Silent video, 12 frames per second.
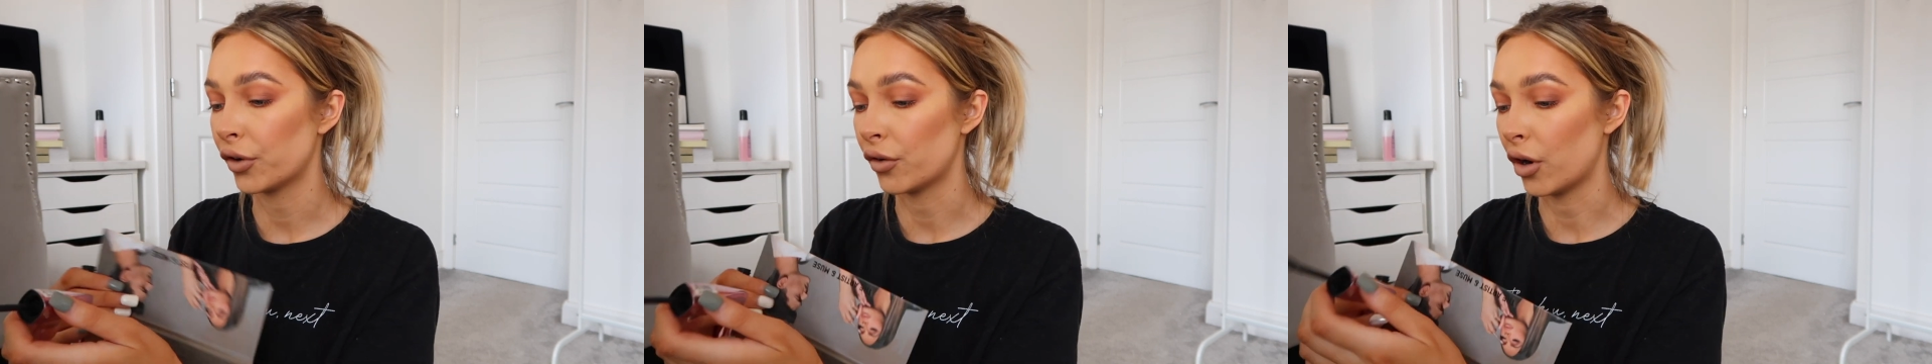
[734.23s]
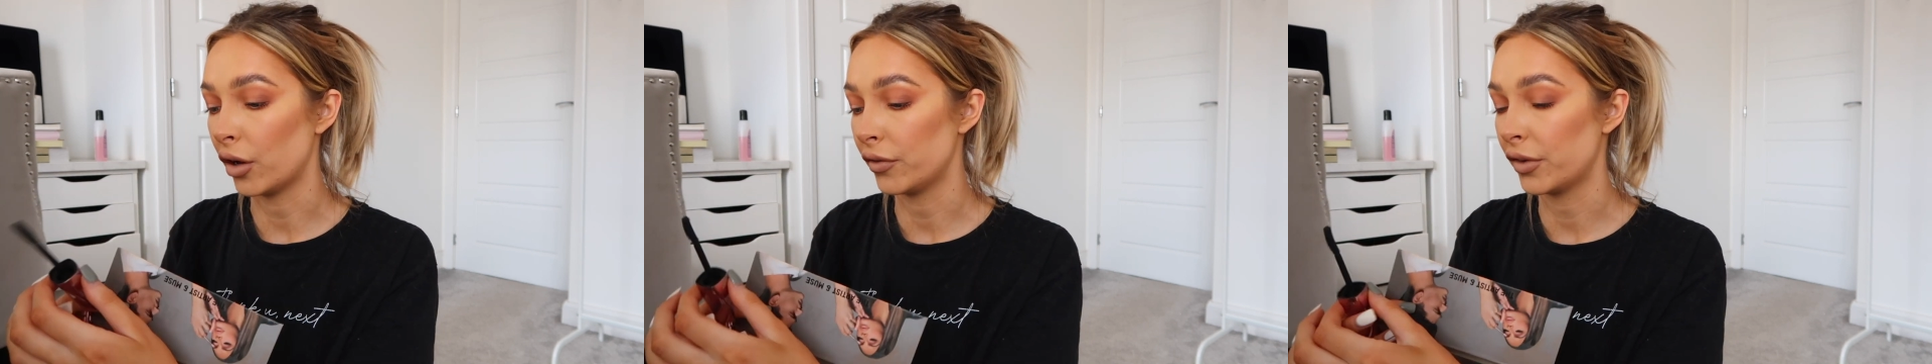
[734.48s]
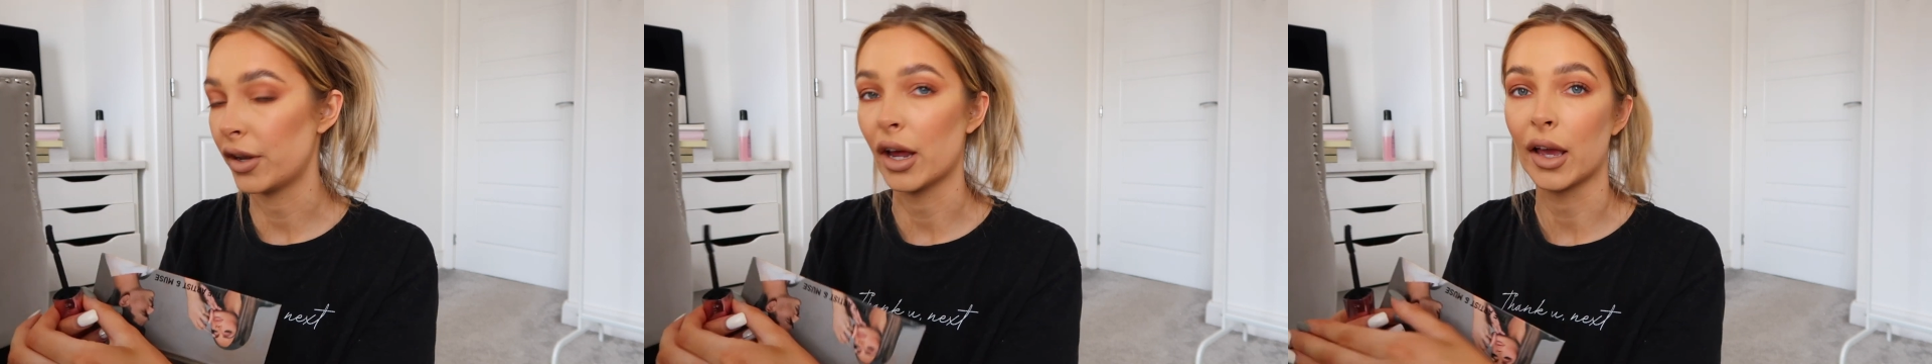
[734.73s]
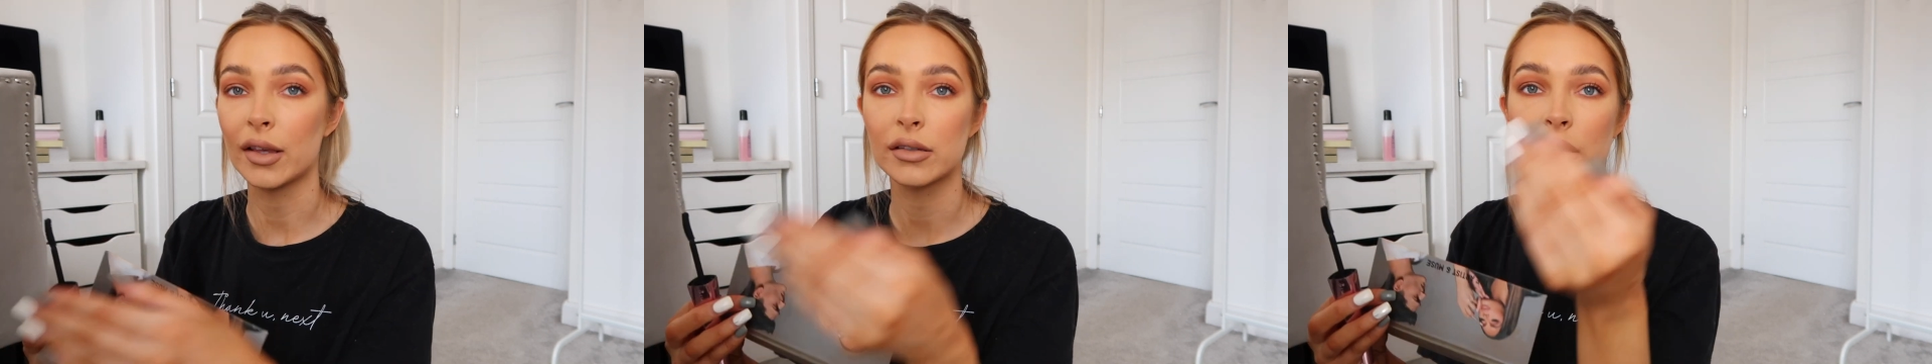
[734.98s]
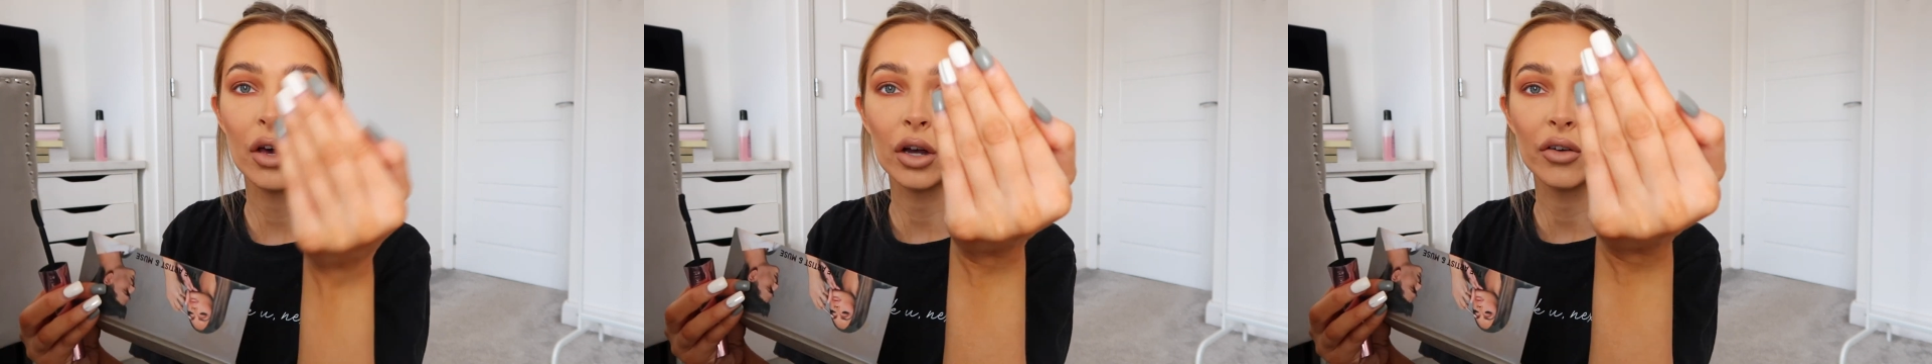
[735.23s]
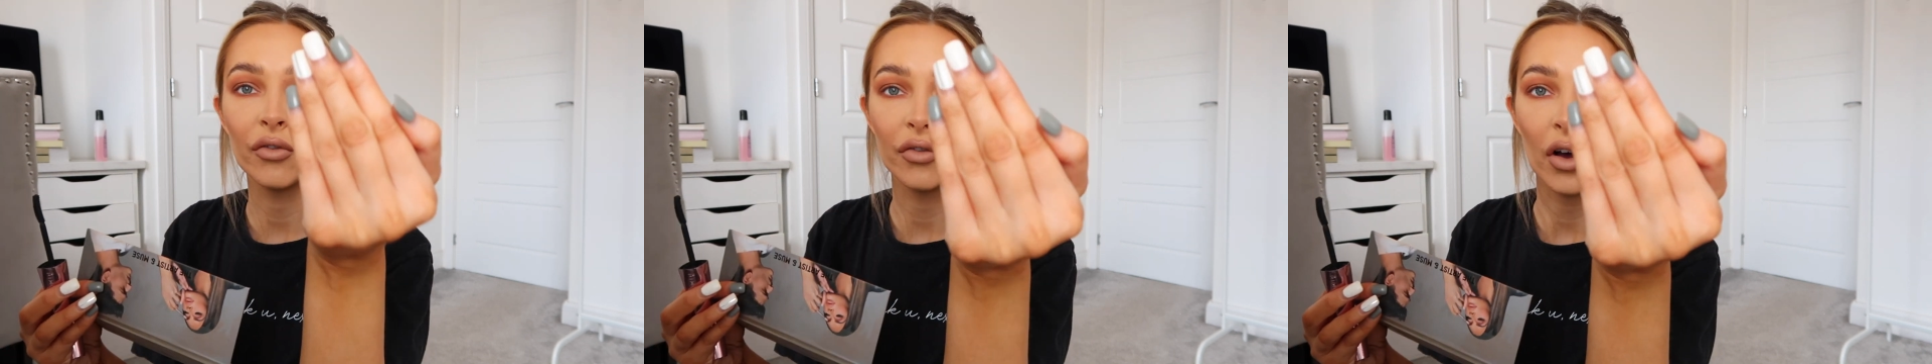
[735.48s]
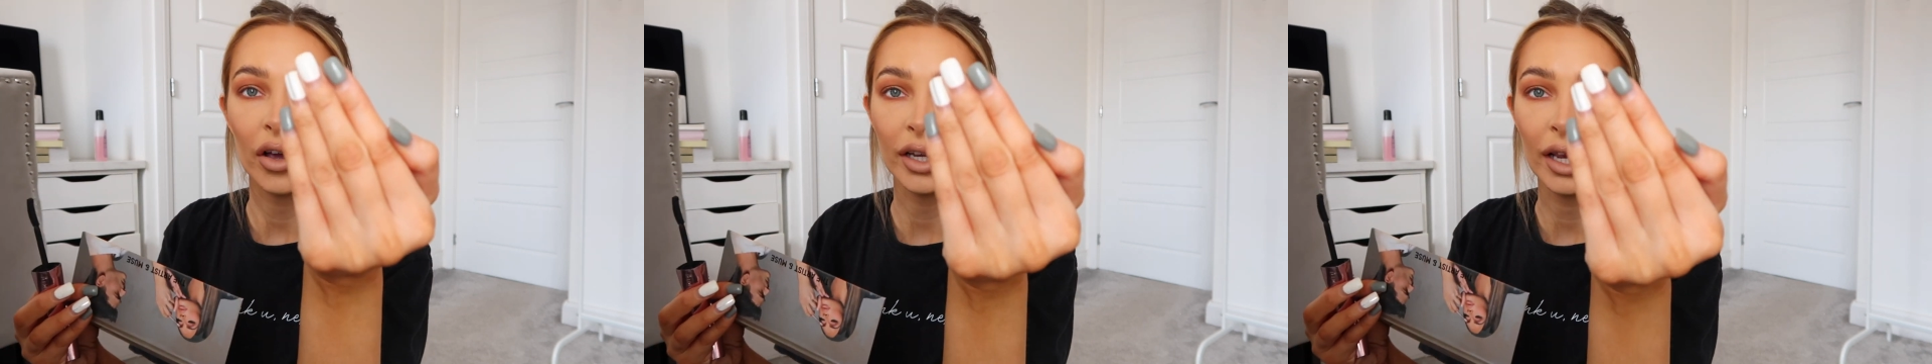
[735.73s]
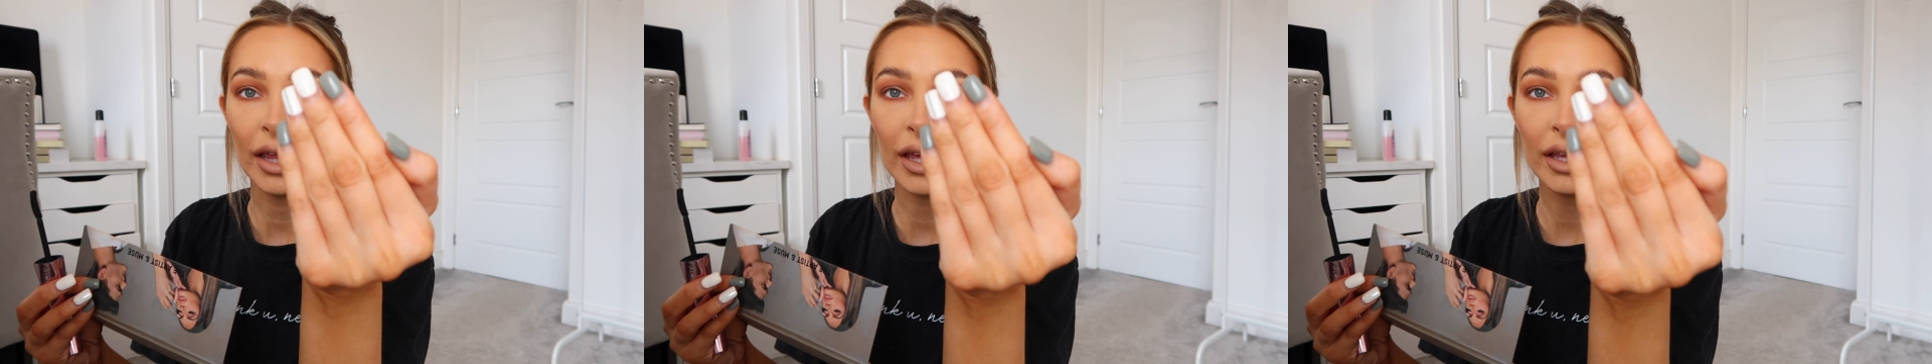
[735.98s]
arrives today so that I can
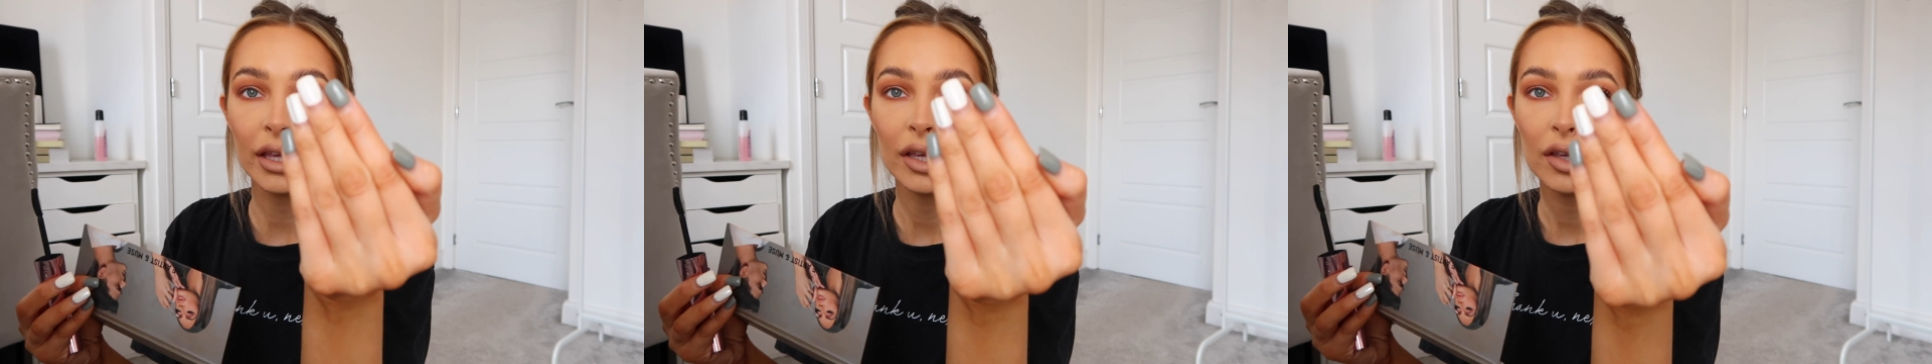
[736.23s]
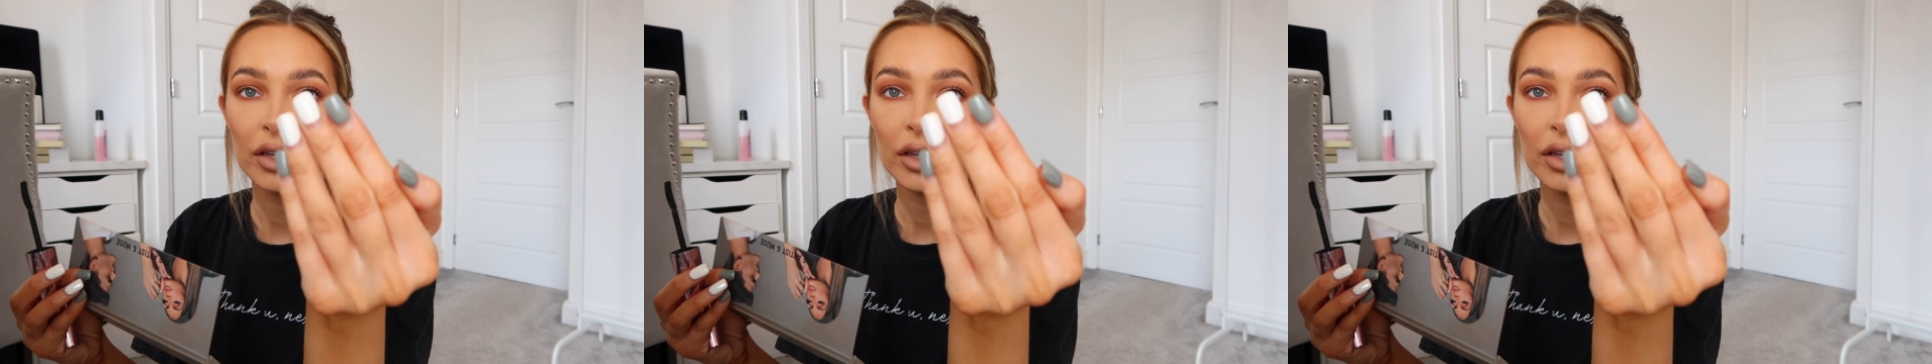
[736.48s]
finally